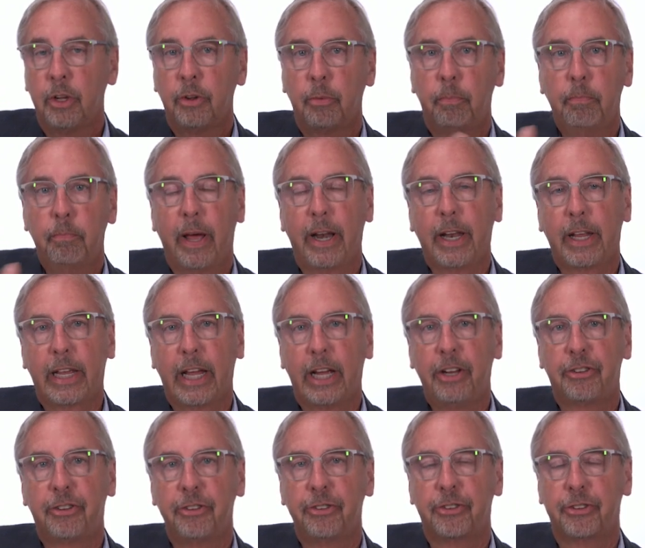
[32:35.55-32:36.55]

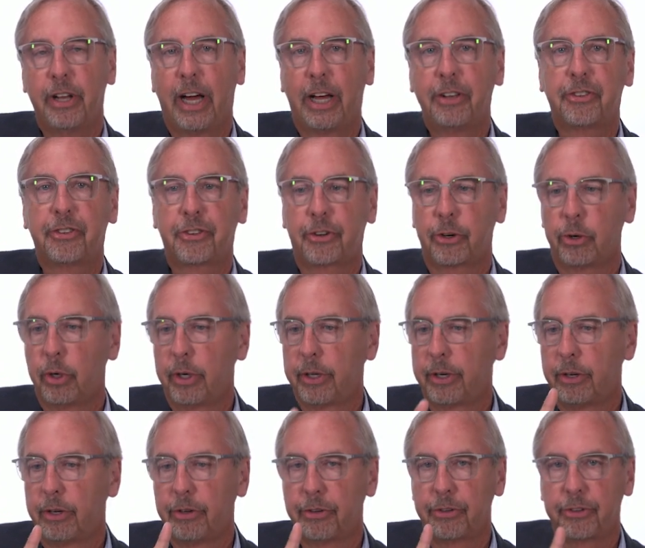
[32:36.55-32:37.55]
Medications,
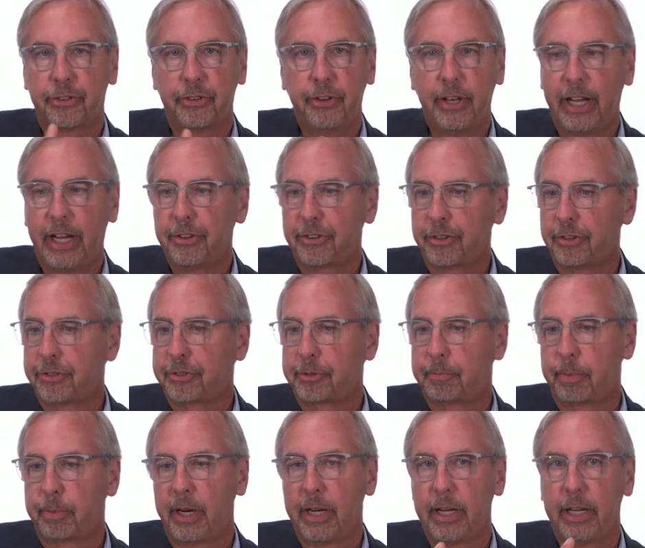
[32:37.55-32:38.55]
nonsteroidals, nasal
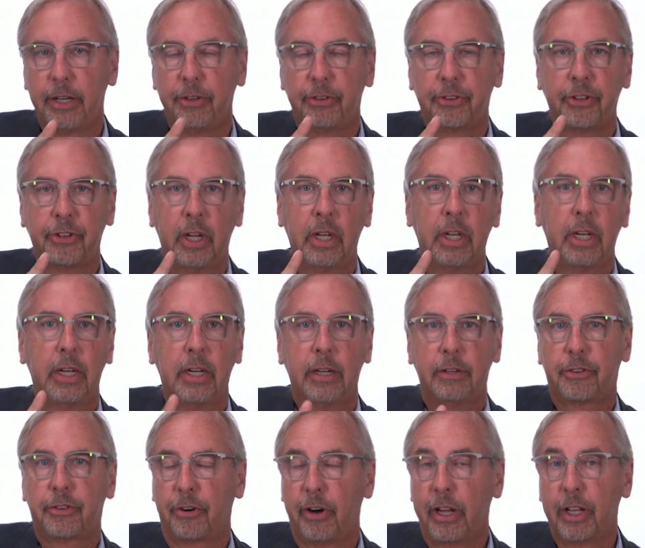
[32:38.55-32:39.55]
sprays,
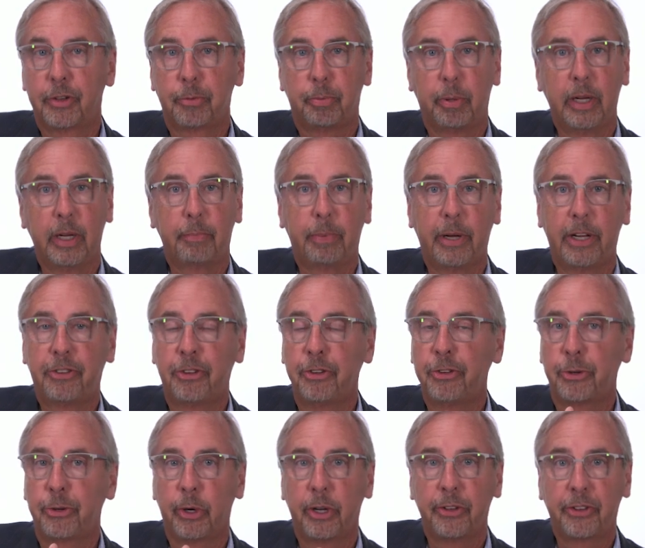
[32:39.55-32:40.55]
transplant
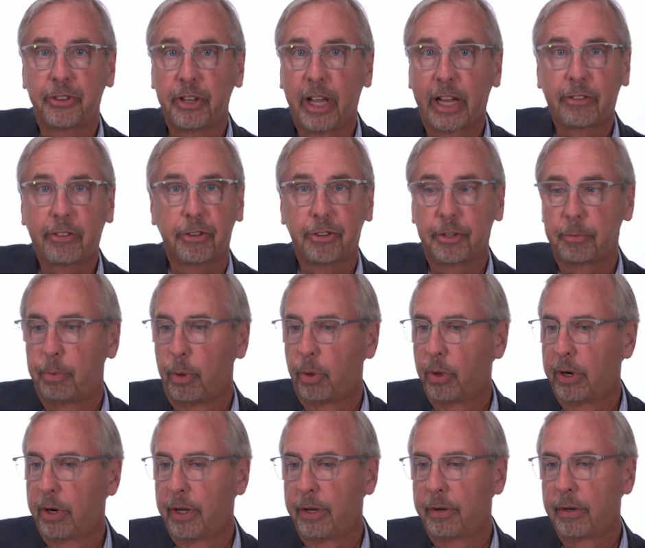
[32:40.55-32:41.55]
patients who are on
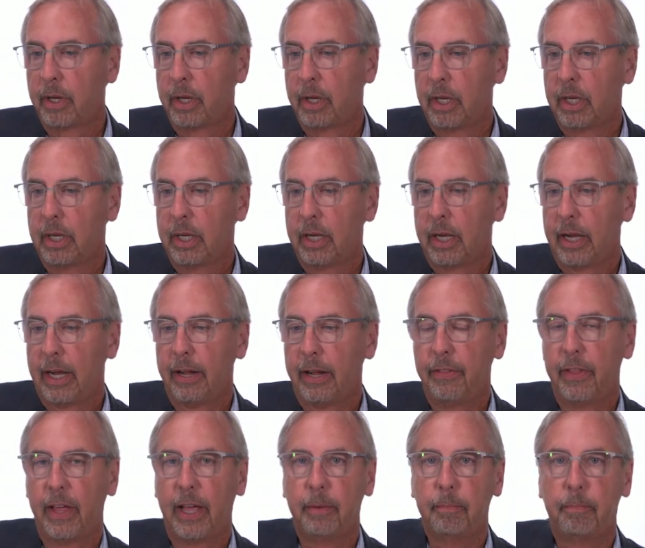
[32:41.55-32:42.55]
cyclosporin, and
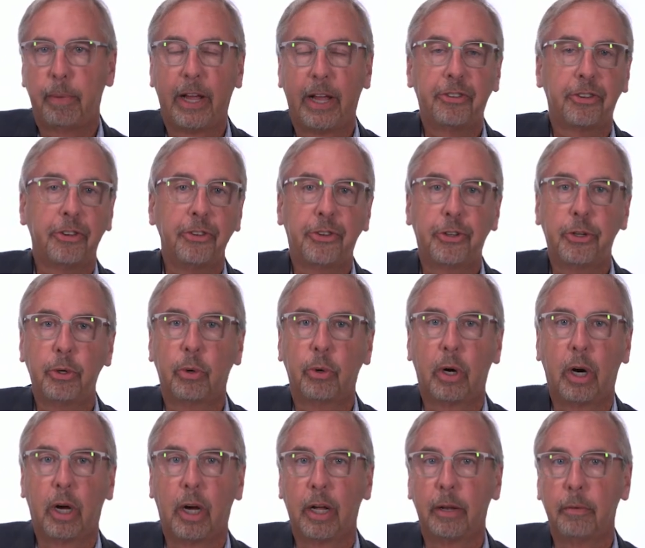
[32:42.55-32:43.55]
then patients who
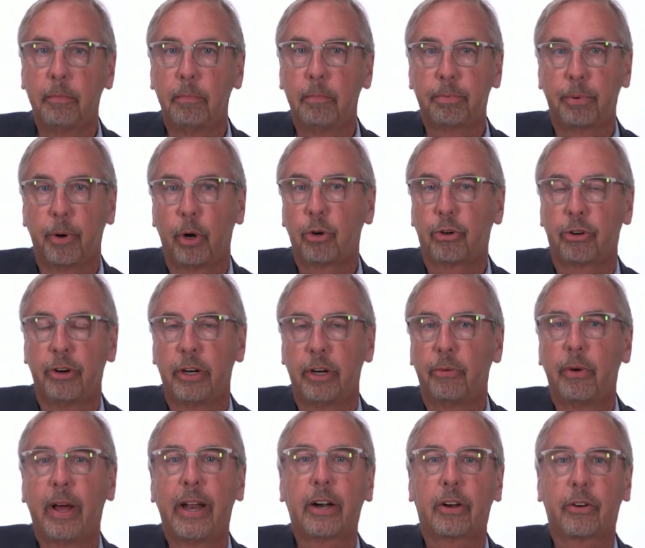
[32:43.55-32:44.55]
are on Procrit,
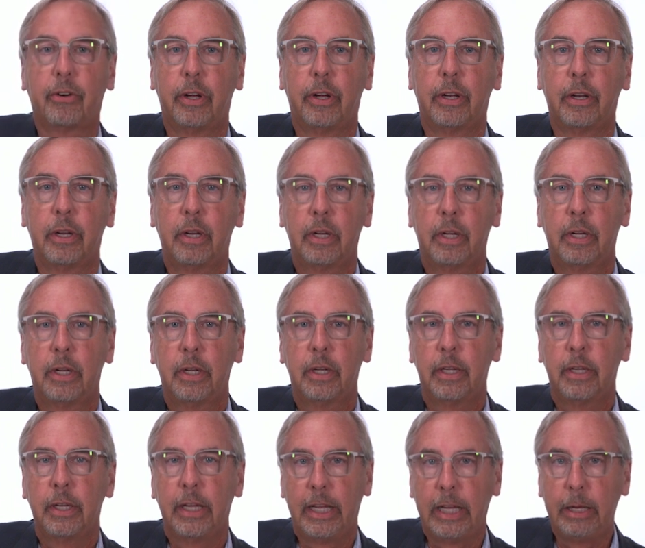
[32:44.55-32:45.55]
Retacrit,
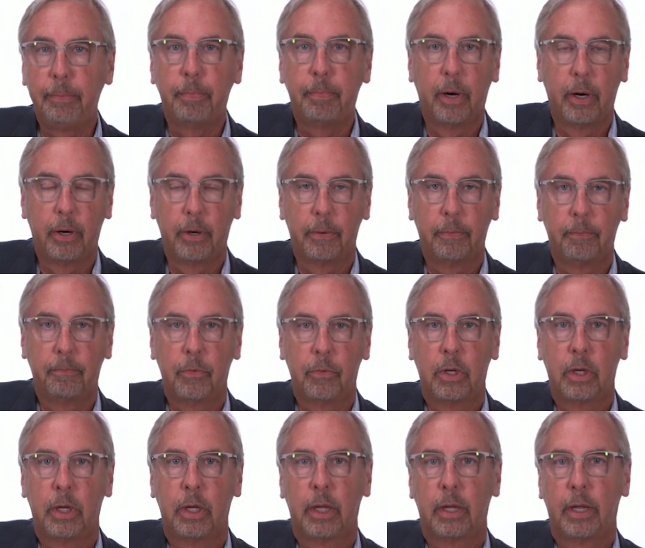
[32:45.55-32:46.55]
EPO.
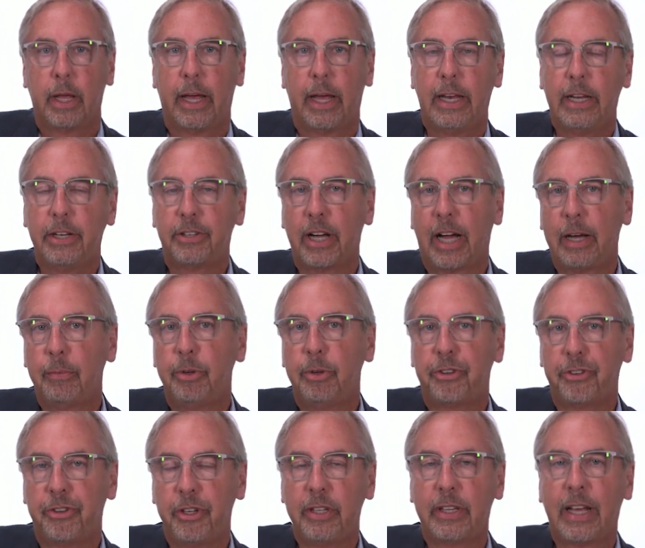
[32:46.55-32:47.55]
Anytime we
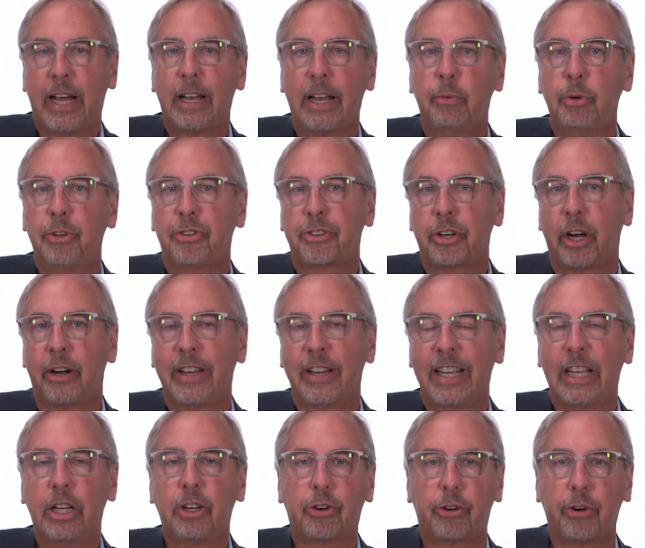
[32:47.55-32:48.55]
see that and we start
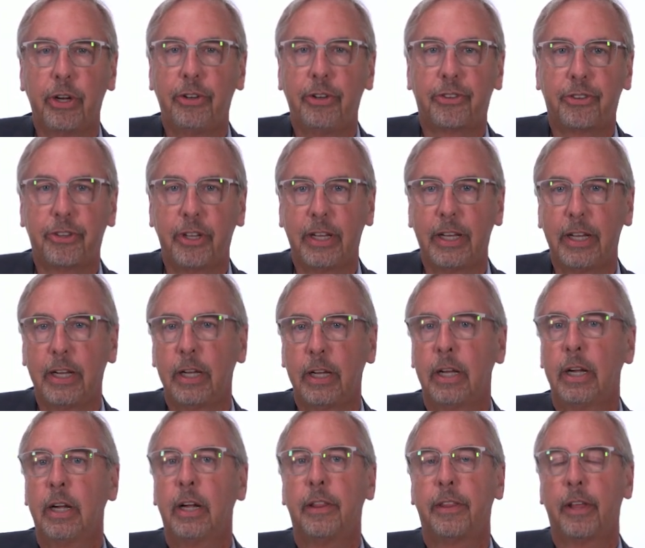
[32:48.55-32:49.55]
increasing
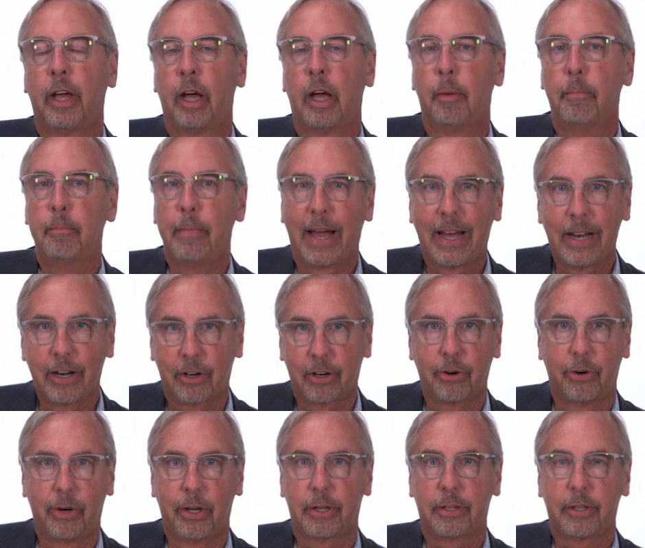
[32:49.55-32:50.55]
the
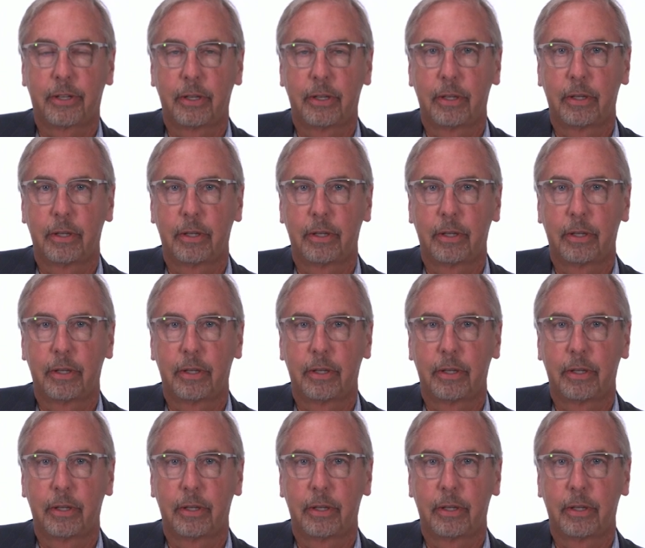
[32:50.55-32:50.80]
hematocrit,